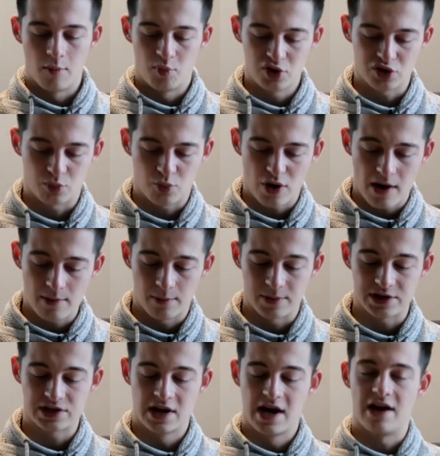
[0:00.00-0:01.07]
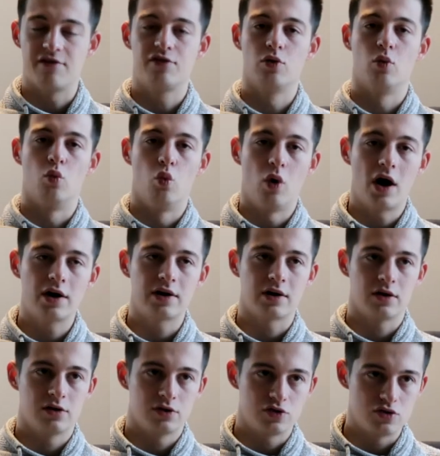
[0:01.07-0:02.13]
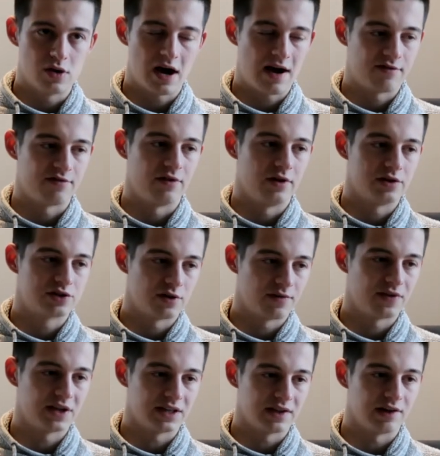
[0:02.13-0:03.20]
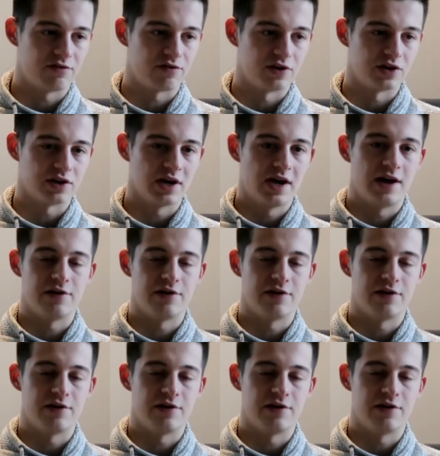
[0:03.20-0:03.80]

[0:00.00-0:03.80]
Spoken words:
But the problem is, if you want to have something different,